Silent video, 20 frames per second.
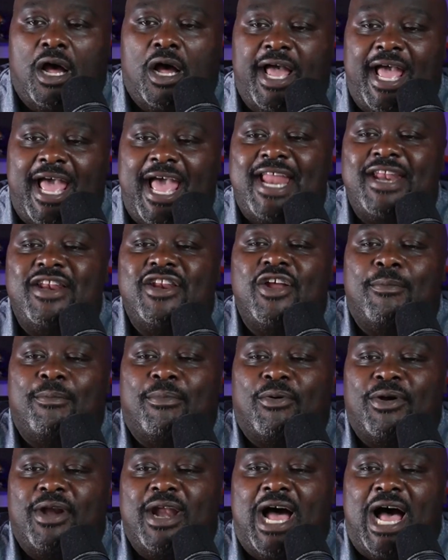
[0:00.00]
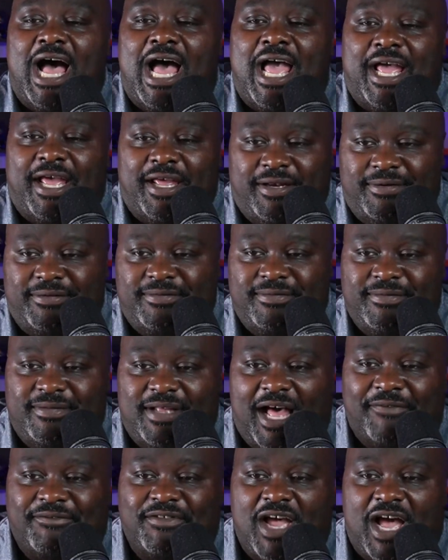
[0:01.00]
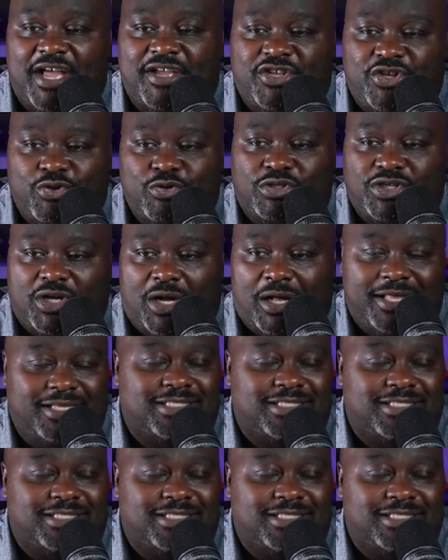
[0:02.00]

At number 9, I've got Utah.